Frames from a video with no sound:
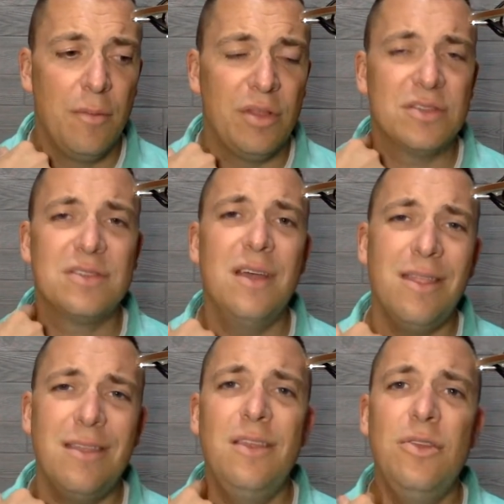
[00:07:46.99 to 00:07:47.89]
But there's
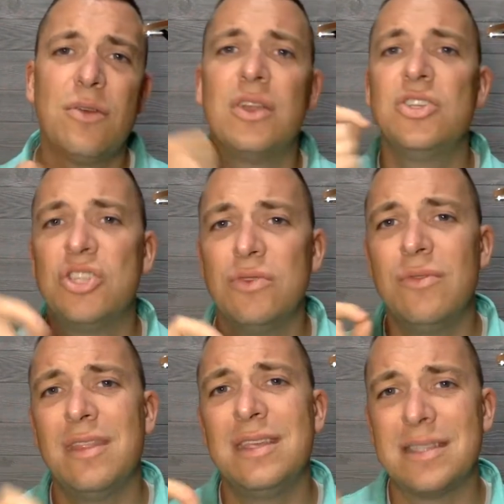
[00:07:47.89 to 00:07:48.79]
nothing that you can do
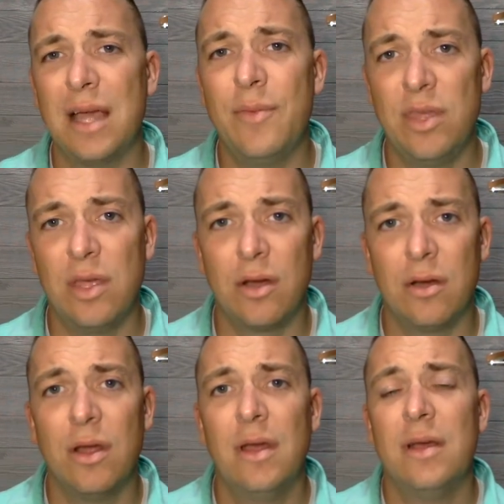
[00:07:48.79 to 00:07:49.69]
this time of
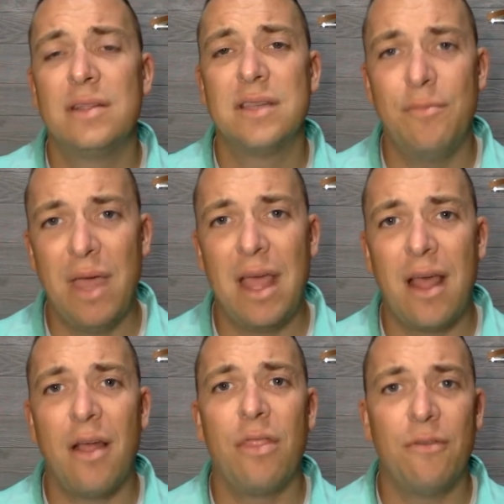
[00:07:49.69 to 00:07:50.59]
year to
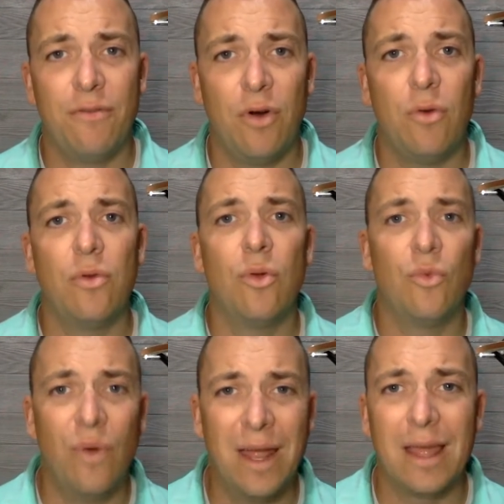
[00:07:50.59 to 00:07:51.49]
make the phone
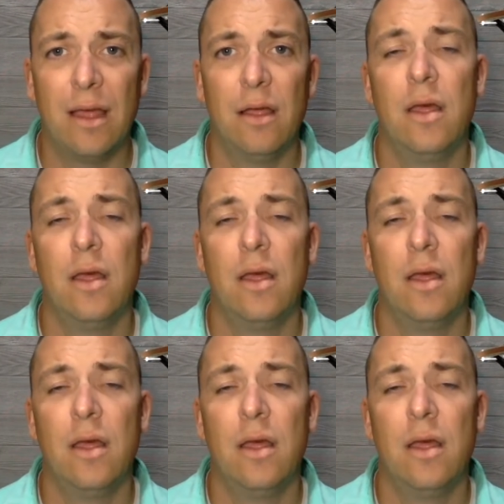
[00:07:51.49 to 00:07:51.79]
ring.